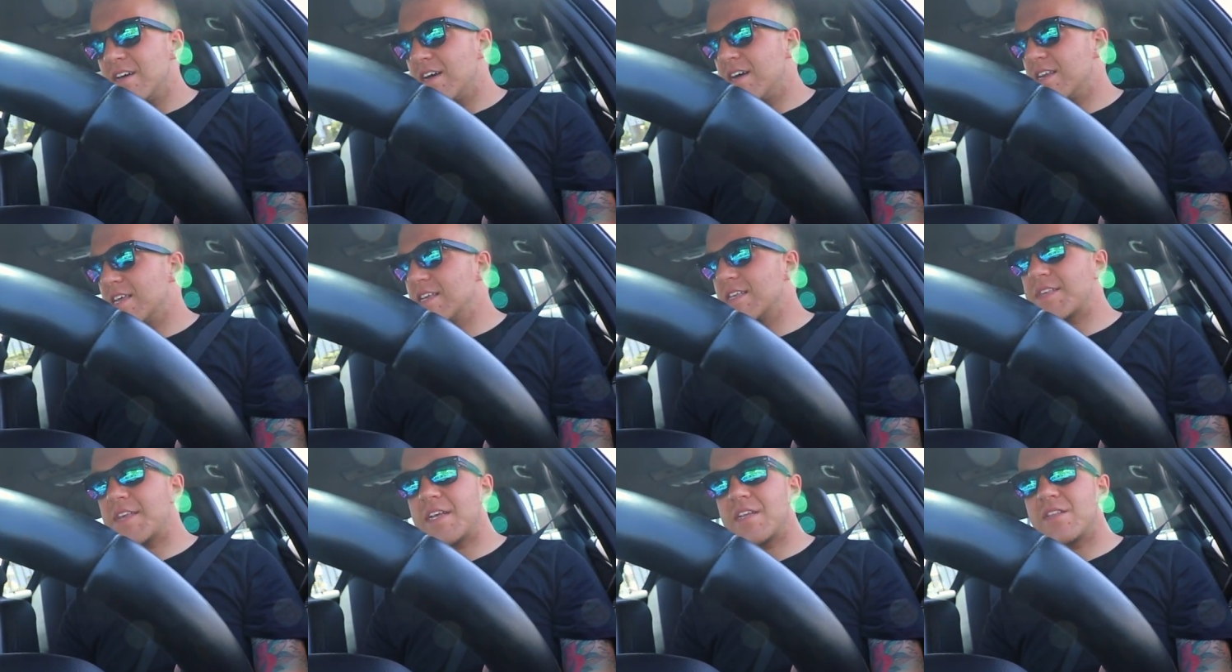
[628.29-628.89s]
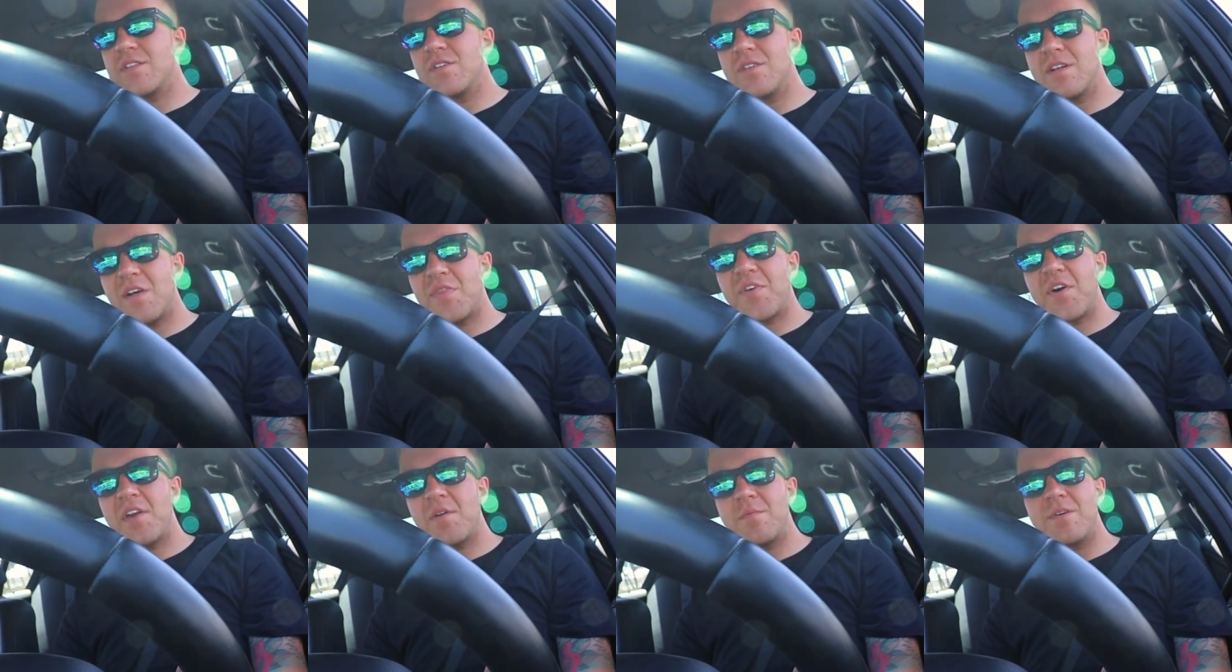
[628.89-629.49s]
And he's like, dude, I
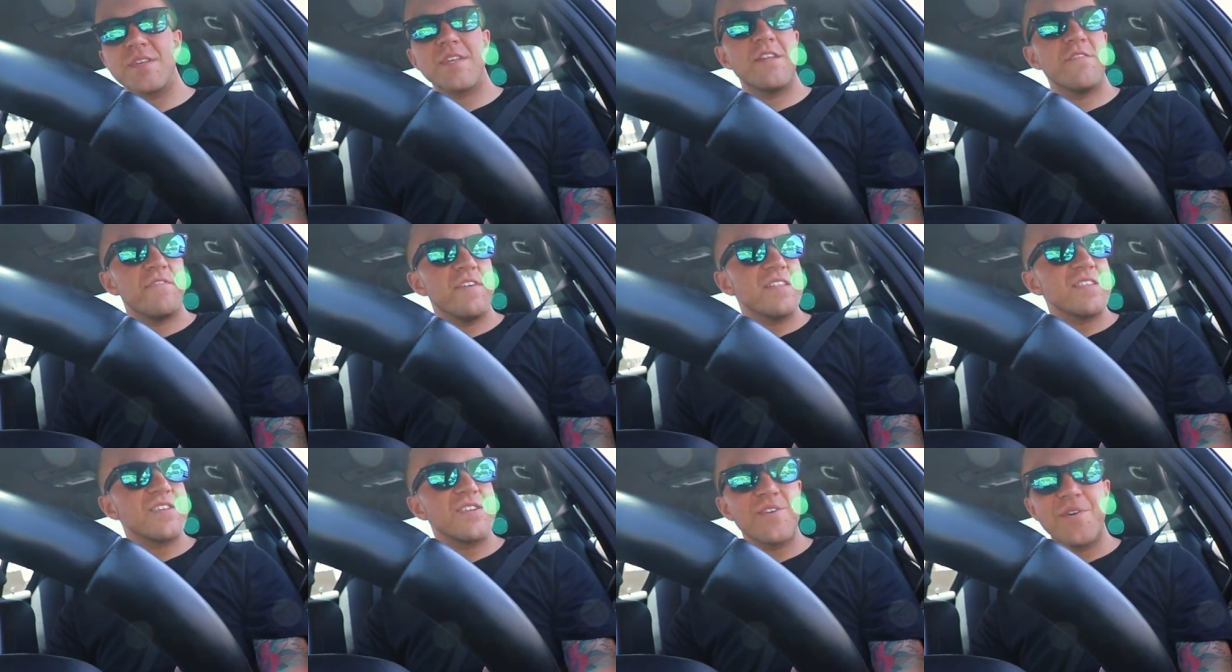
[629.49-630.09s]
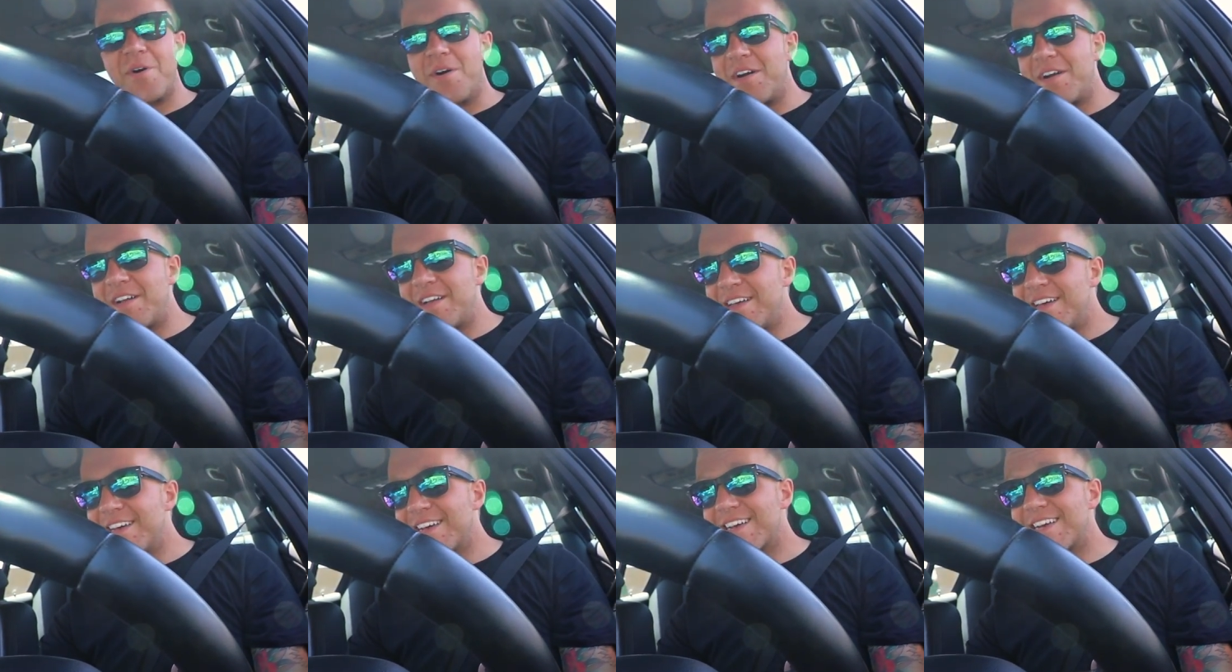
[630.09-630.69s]
thought it was an Aventador.
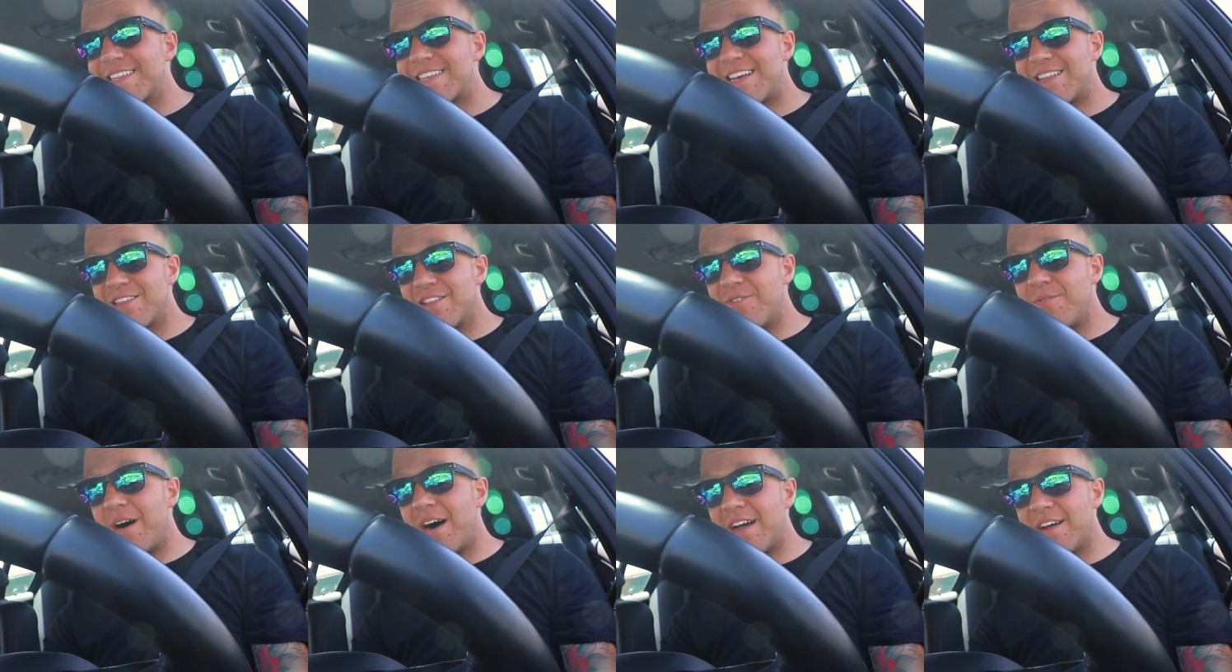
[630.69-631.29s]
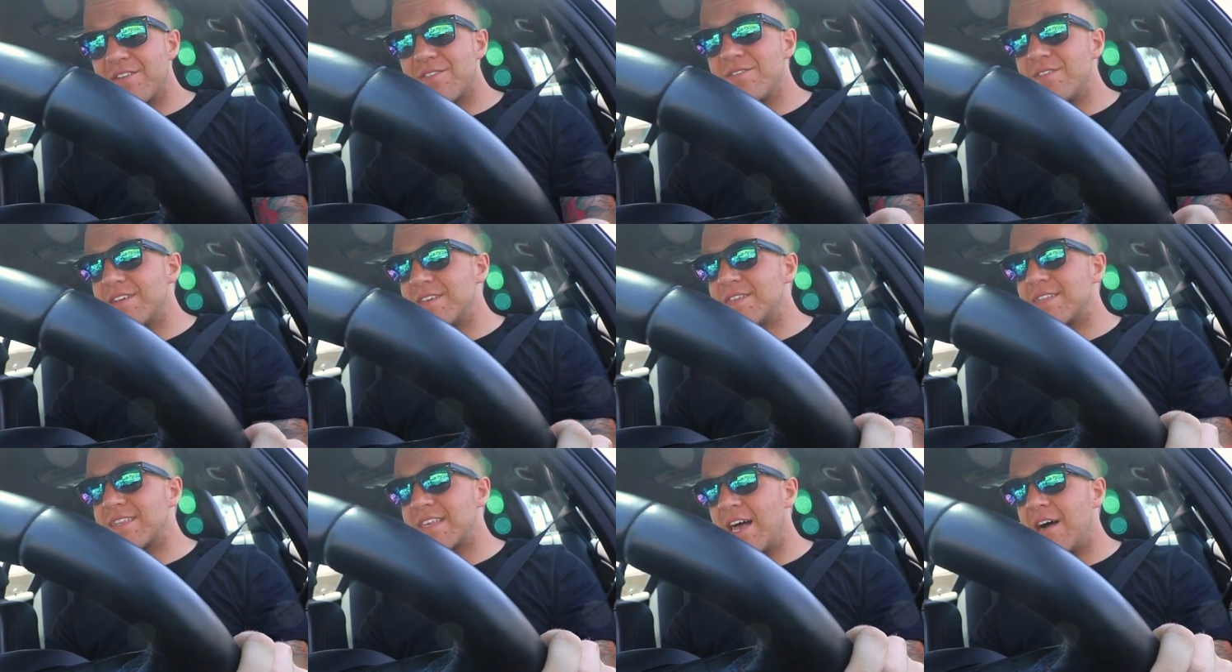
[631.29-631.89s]
Because at low idle,
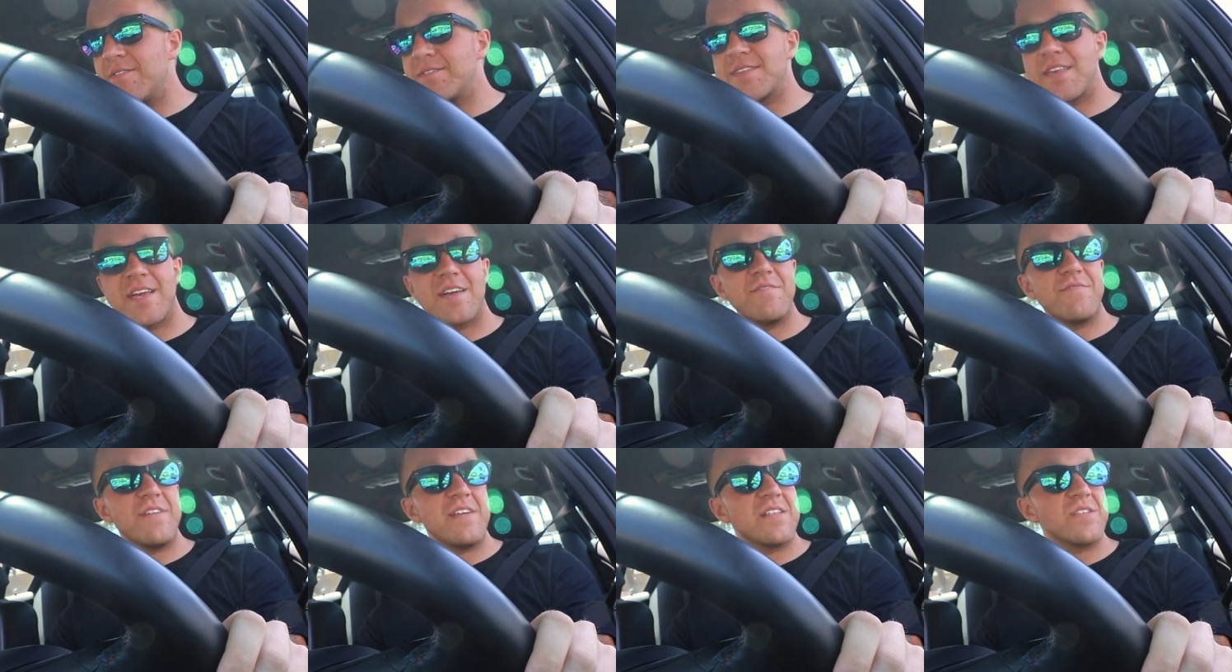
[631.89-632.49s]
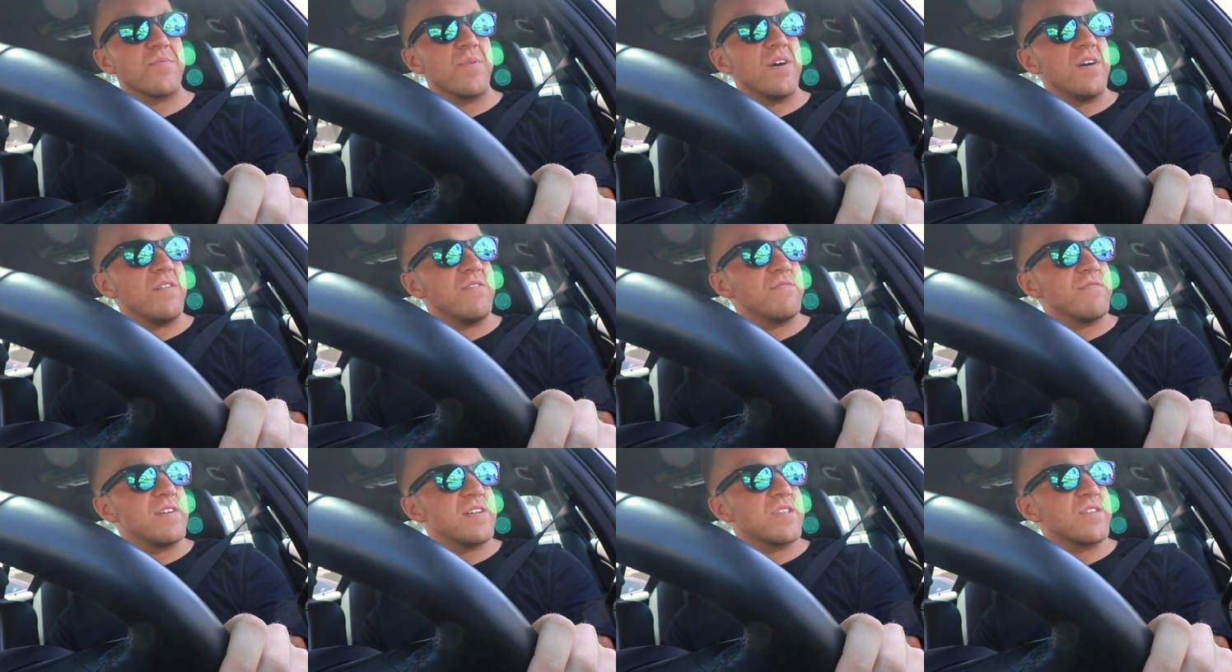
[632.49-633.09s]
it sounds like a
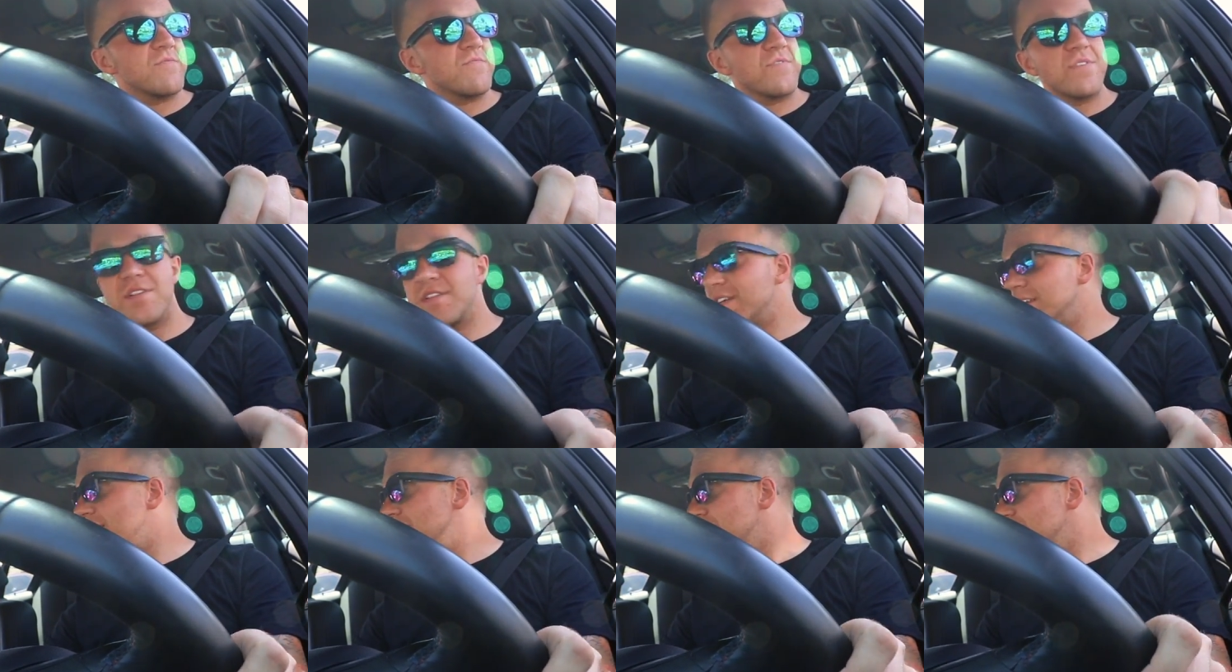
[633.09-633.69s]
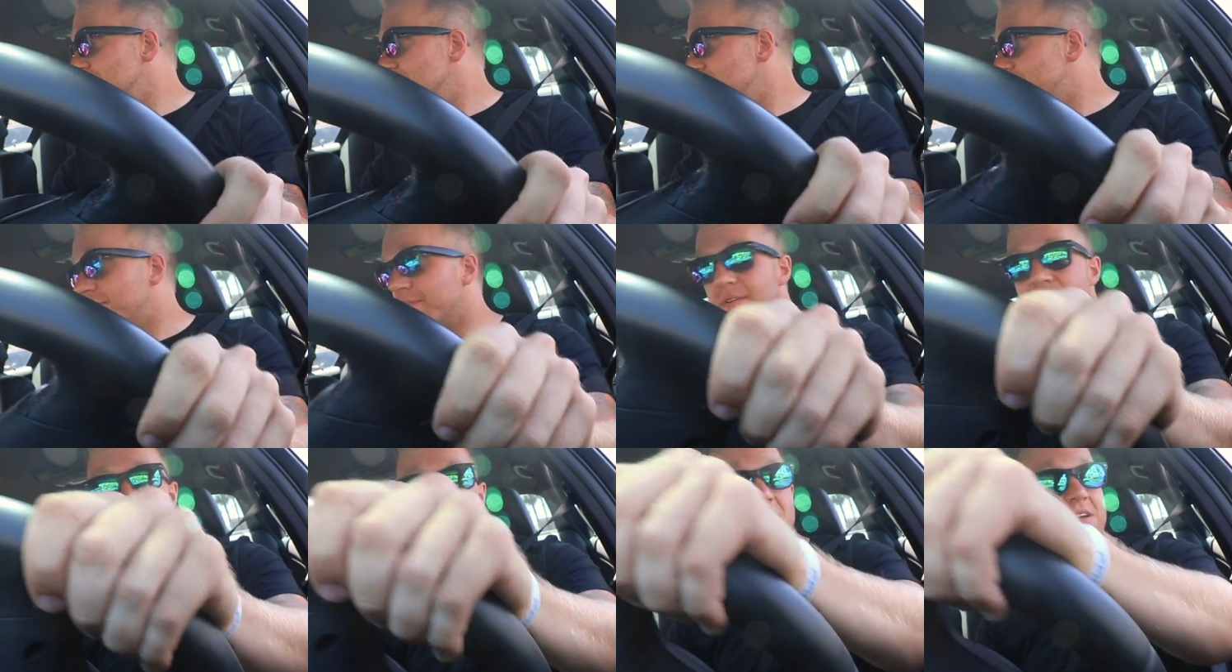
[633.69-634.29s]
V12. It's a really deep
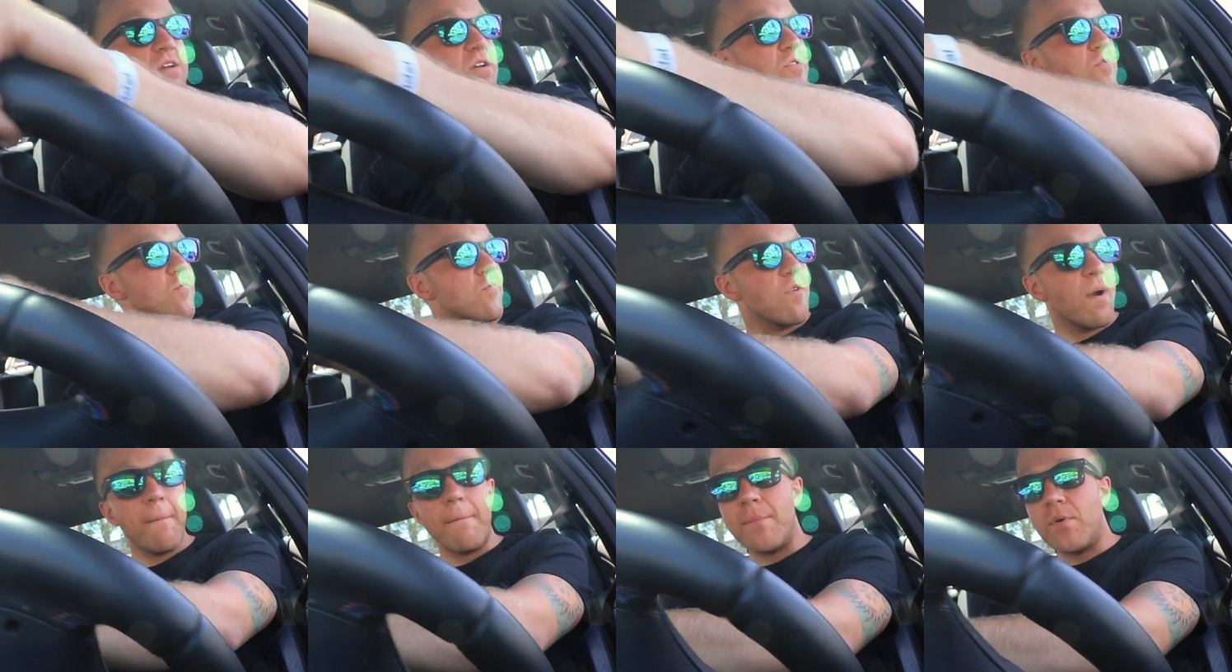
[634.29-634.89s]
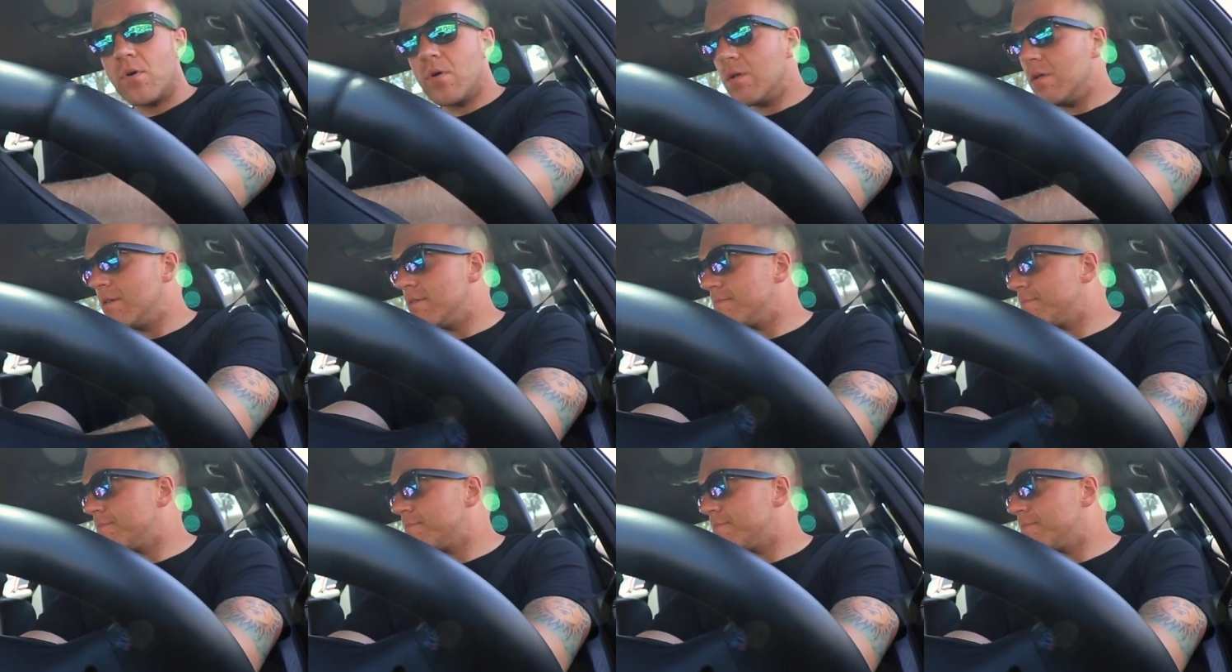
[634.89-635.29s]
rumble.